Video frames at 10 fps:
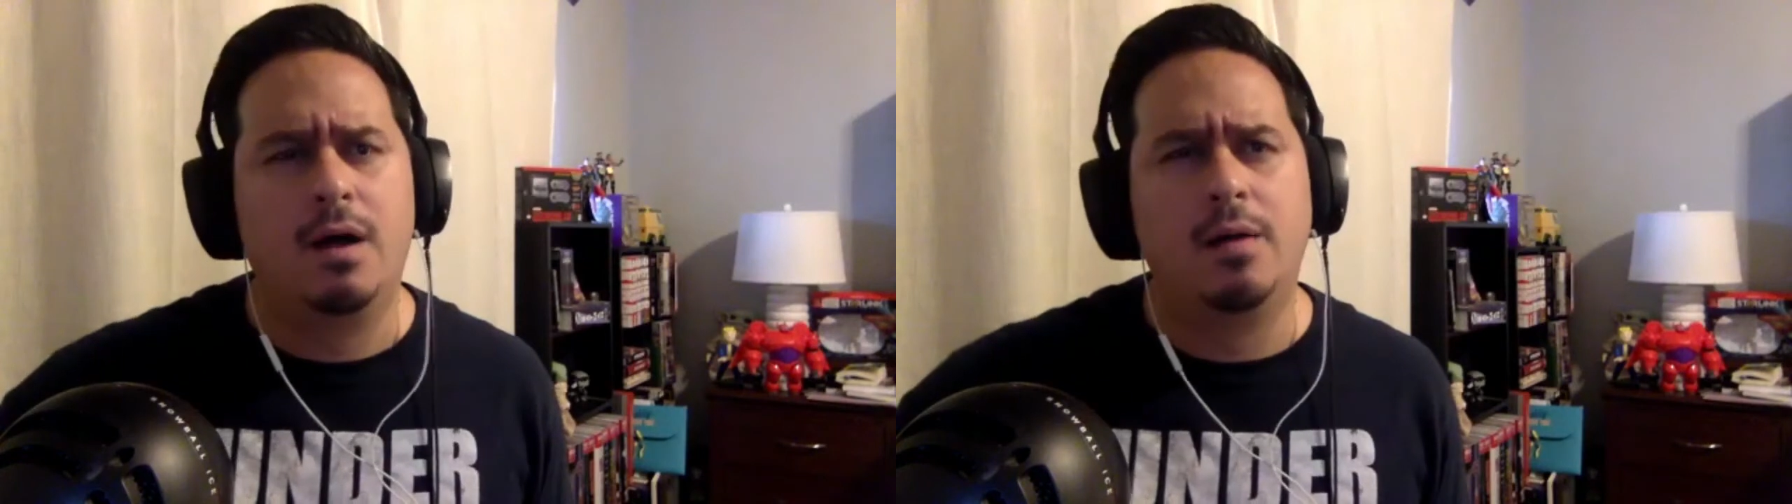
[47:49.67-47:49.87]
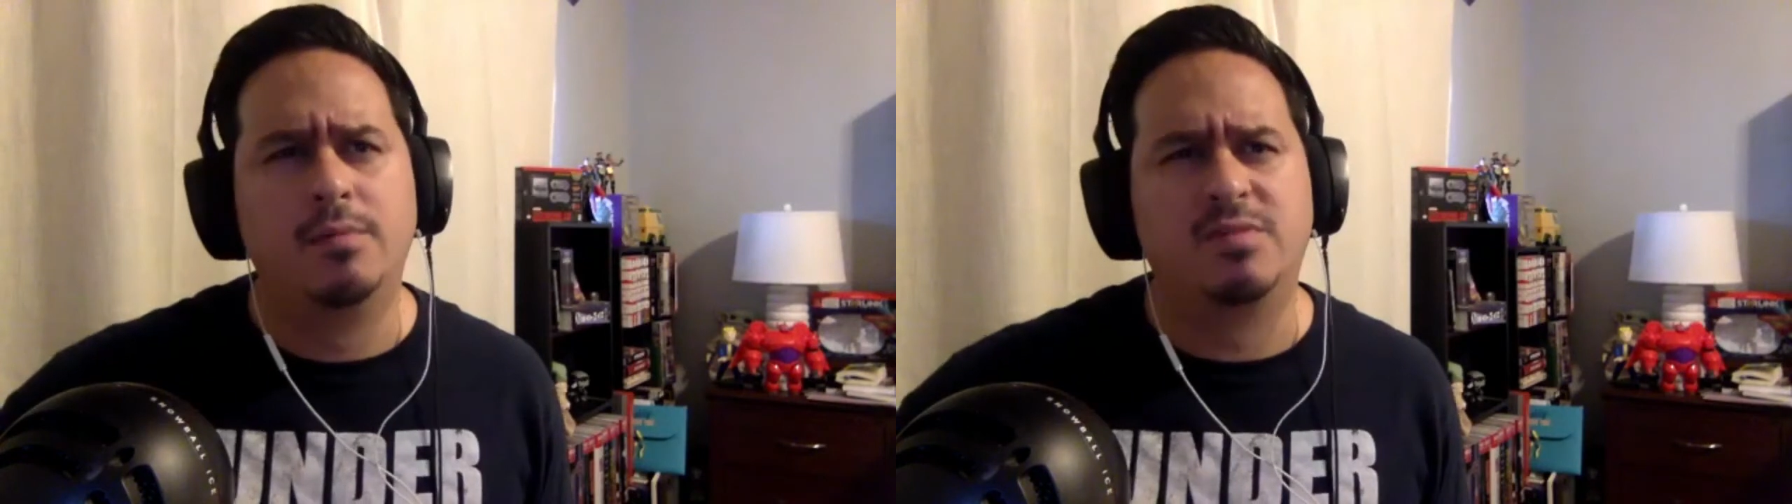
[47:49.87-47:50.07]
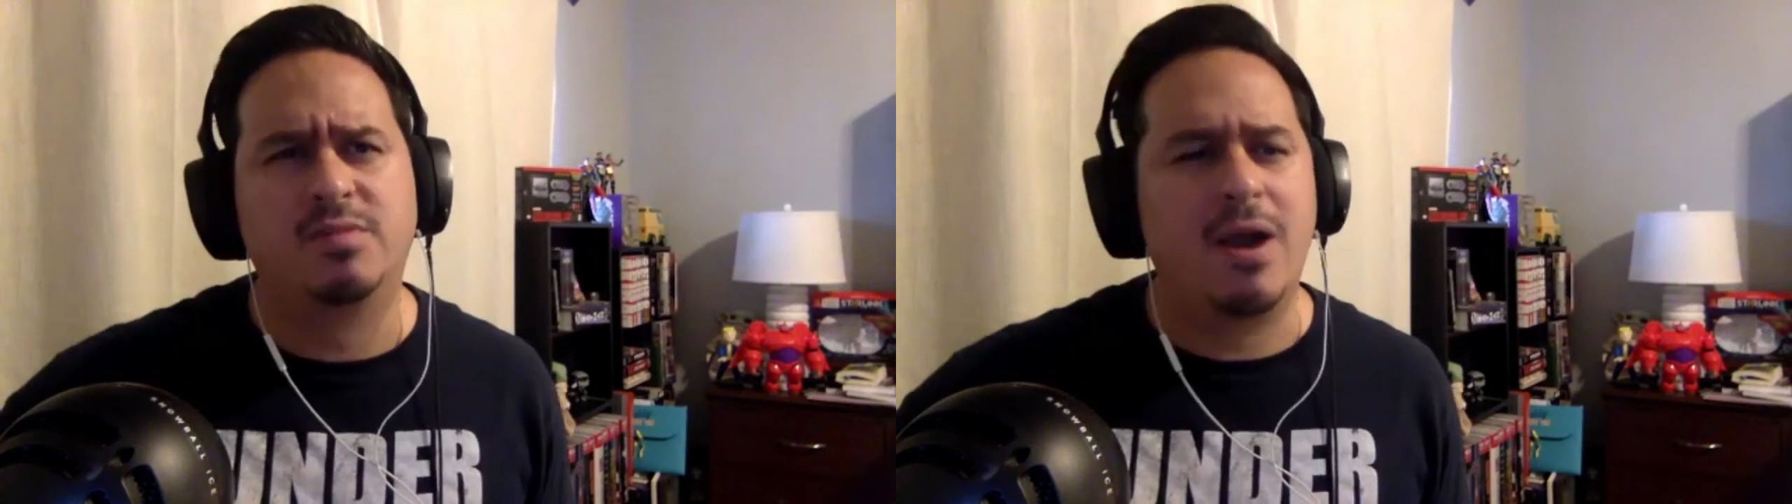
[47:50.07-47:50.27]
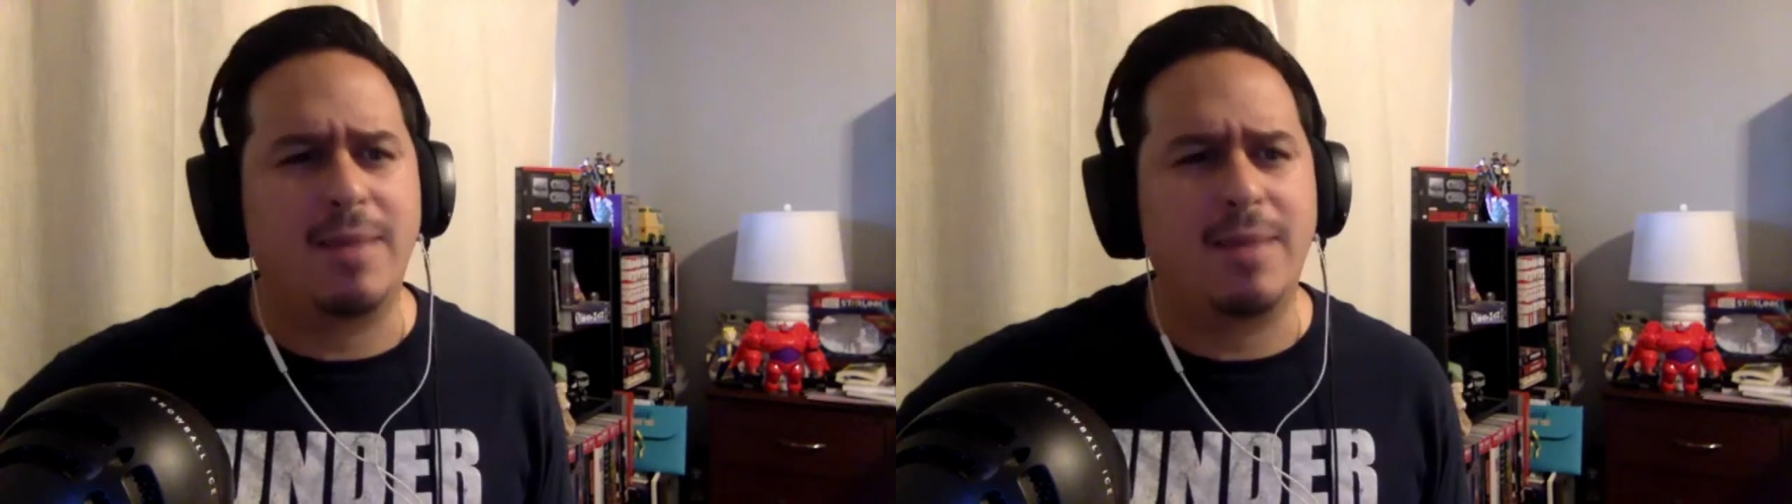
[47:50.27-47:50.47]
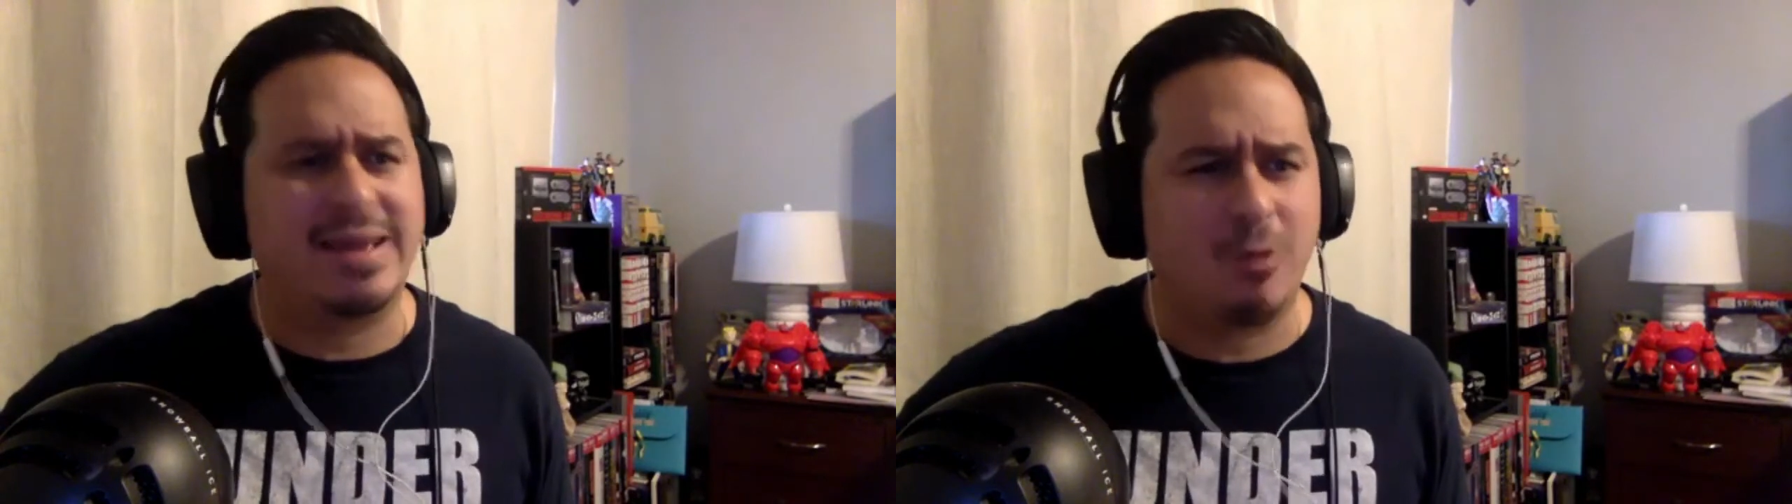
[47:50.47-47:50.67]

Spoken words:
Spider-Man's